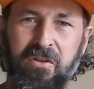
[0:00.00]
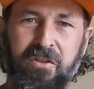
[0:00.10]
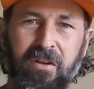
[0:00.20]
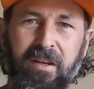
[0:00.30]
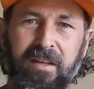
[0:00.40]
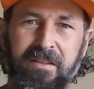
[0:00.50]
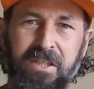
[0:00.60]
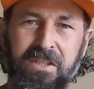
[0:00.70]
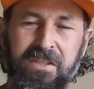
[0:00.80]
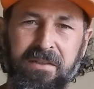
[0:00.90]
shooting at
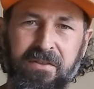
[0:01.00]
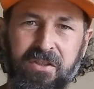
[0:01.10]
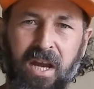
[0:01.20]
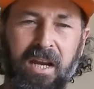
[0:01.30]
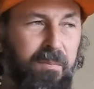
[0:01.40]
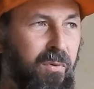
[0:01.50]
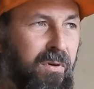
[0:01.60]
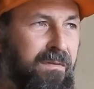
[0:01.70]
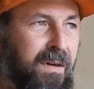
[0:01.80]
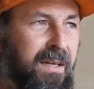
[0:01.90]
just the shape
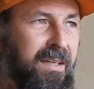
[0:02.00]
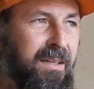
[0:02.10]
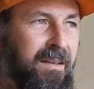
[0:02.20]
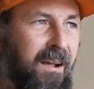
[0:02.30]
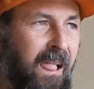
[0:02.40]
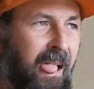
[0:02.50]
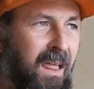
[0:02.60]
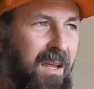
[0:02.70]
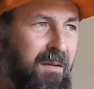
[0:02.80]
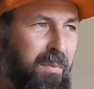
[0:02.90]
or a fucking
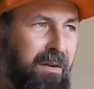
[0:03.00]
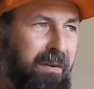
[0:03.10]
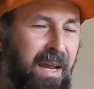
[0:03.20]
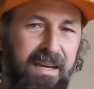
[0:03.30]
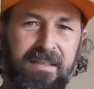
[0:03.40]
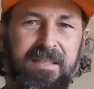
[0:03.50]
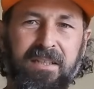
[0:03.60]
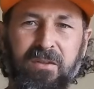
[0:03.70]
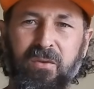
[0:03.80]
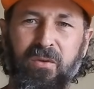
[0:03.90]
bit of a heat
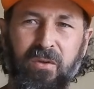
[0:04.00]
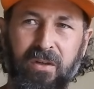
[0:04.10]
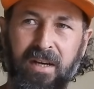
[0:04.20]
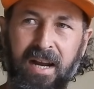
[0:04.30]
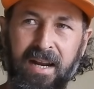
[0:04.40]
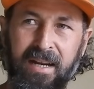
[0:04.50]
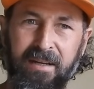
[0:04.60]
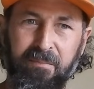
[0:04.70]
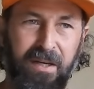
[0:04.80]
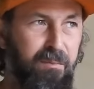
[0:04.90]
signal or
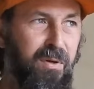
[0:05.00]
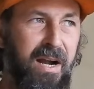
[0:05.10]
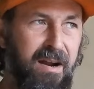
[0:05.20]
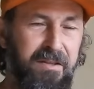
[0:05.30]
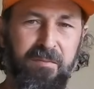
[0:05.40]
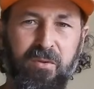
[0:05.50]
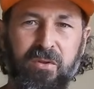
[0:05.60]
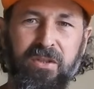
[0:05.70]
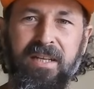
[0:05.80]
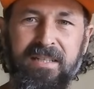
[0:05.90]
a bit of brown in the
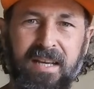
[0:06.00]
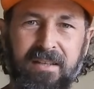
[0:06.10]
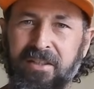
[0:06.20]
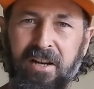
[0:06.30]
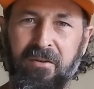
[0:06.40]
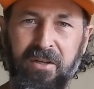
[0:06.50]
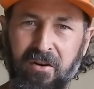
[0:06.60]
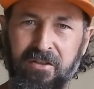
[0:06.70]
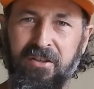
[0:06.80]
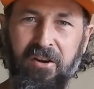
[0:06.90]
bush these days. You know, we're
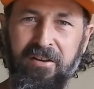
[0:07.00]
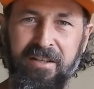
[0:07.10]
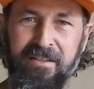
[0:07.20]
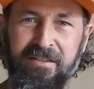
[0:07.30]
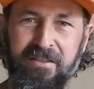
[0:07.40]
not shooting at